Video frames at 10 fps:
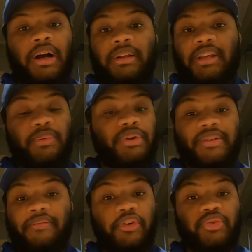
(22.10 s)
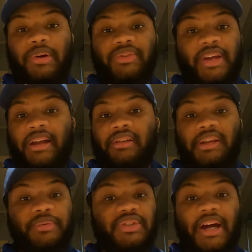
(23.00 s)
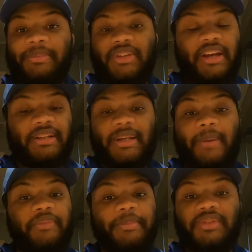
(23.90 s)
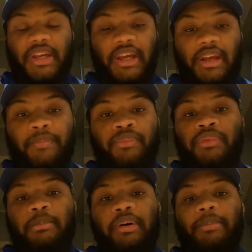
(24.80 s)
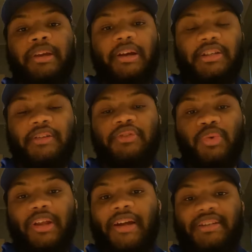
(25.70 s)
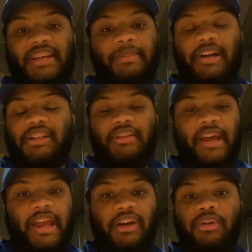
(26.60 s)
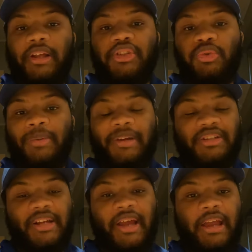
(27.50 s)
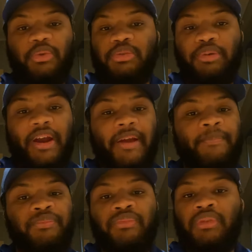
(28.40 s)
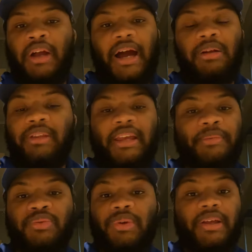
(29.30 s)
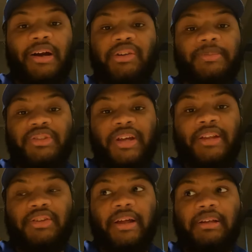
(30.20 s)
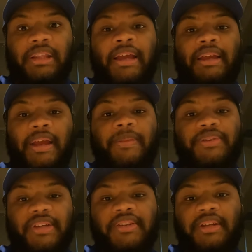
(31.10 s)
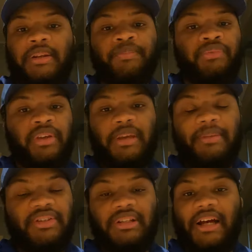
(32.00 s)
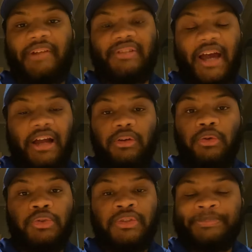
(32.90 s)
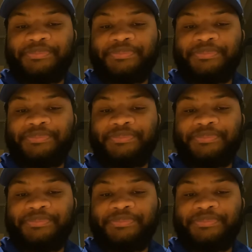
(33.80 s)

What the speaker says: he was a first-round talent. He was top 10, top 15. But because of 2019, because of the ankle injury, because of that ankle sprain, I don't think he was really 100% until like late in the season. He missed a lot of tackles,